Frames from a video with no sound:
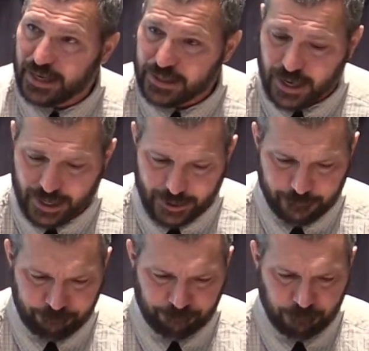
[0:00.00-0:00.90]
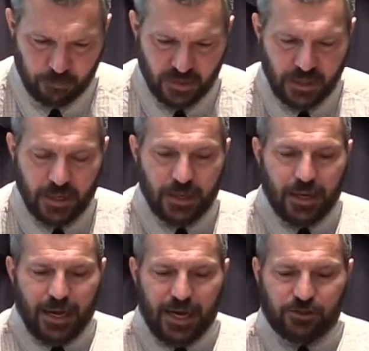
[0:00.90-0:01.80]
and night.
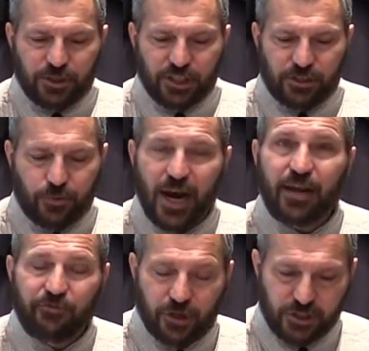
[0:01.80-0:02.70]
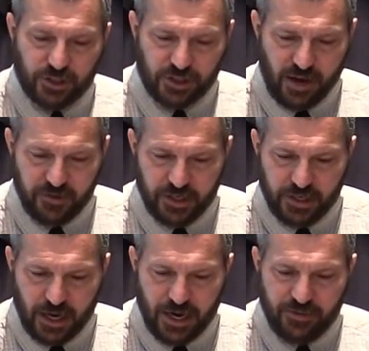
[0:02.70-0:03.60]
As we just read in verses 7 to
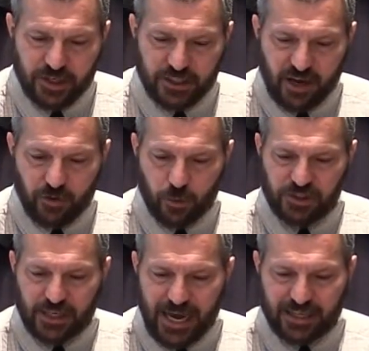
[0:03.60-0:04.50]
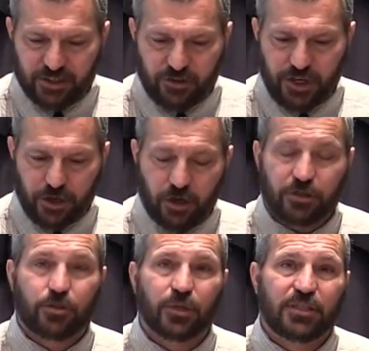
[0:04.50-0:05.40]
9, the devil was cast to the
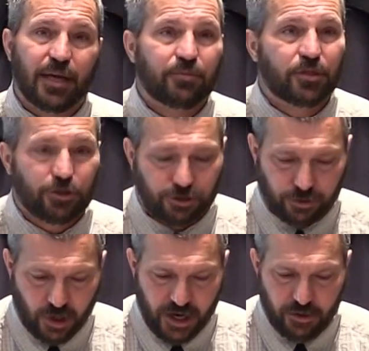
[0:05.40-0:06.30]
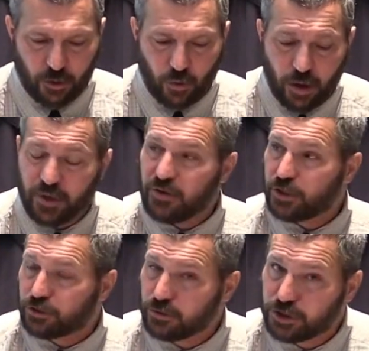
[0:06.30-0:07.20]
earth to attempt to destroy the woman,
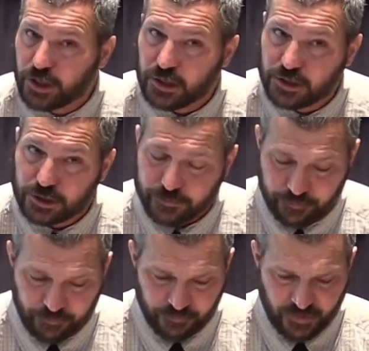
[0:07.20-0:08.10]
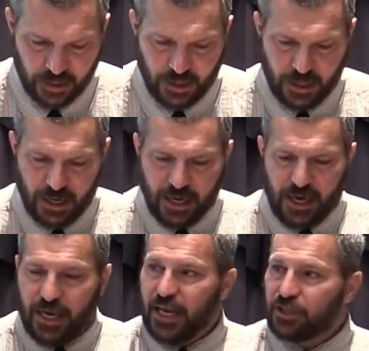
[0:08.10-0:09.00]
the true church.
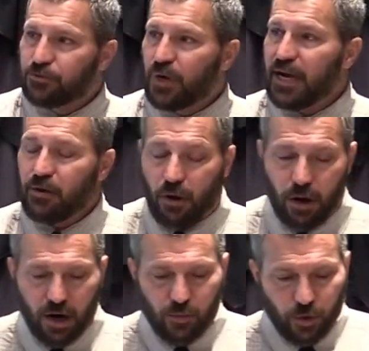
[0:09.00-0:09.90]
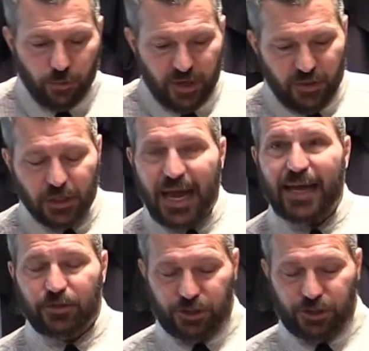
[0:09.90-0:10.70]
His right arm will be the Latin